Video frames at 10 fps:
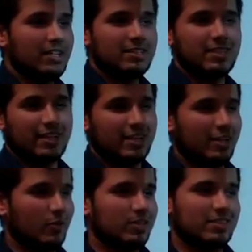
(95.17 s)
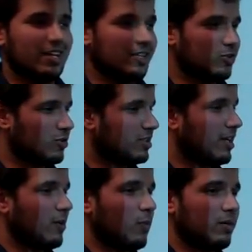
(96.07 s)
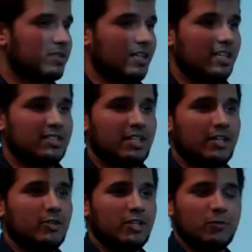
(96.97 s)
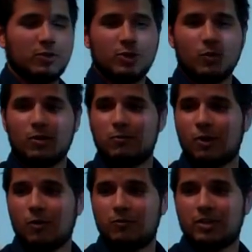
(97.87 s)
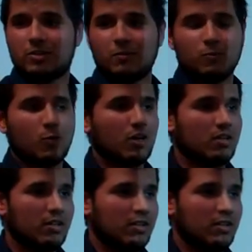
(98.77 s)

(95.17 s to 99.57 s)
secondary sites or scam websites that you definitely don't want to fall victim for.